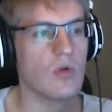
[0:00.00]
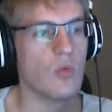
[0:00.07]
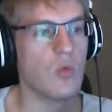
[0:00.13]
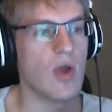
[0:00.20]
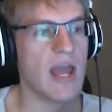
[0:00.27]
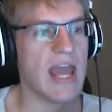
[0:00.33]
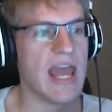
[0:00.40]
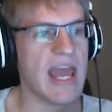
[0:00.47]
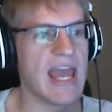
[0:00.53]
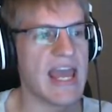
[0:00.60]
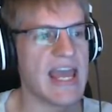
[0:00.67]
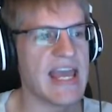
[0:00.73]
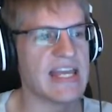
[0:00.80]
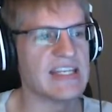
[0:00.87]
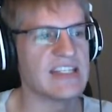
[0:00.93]

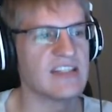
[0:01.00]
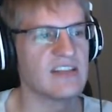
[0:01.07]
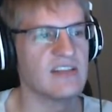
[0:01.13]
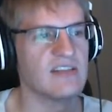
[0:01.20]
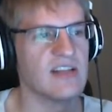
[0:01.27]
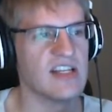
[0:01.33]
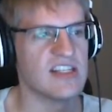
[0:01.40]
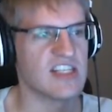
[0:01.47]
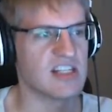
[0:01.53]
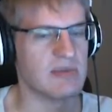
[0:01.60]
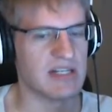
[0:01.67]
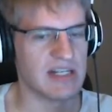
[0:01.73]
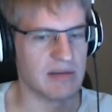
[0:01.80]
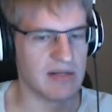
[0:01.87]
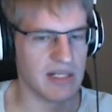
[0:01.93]
wait. Is this gonna be
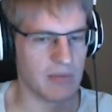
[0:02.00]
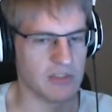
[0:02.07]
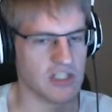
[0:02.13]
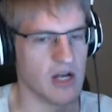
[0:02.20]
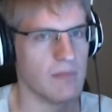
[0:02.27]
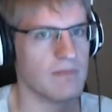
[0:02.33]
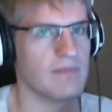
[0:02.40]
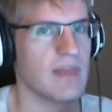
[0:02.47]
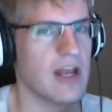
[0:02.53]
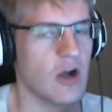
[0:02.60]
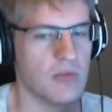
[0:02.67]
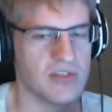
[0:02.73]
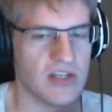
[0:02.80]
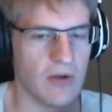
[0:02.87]
giving me a double jump? I hope